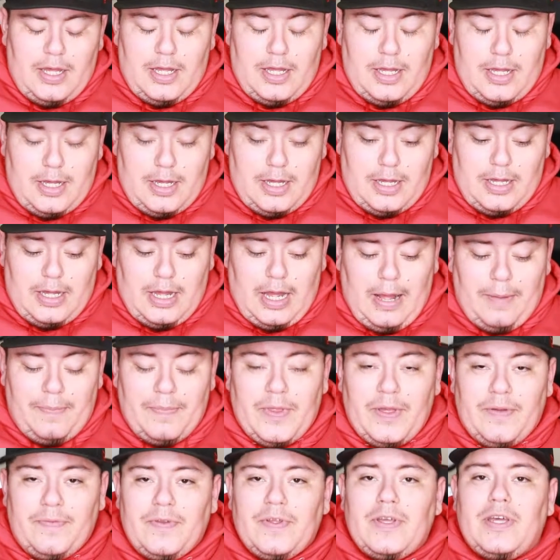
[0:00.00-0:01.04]
I'm
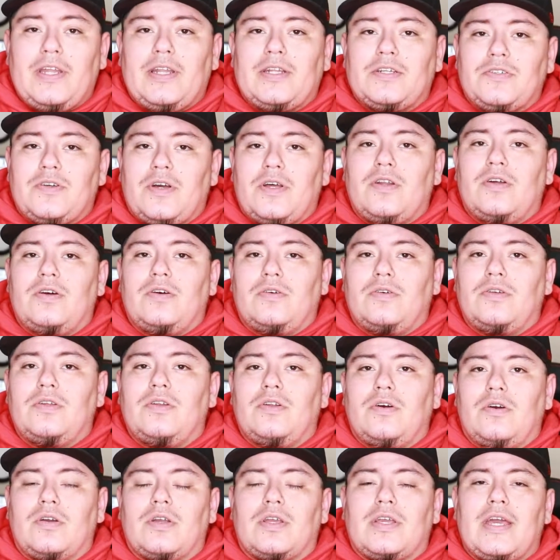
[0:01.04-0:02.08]
definitely going to try to, you
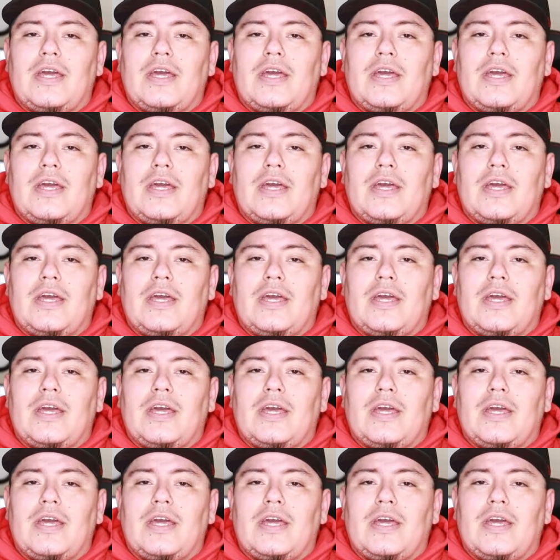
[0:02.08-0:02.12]
know,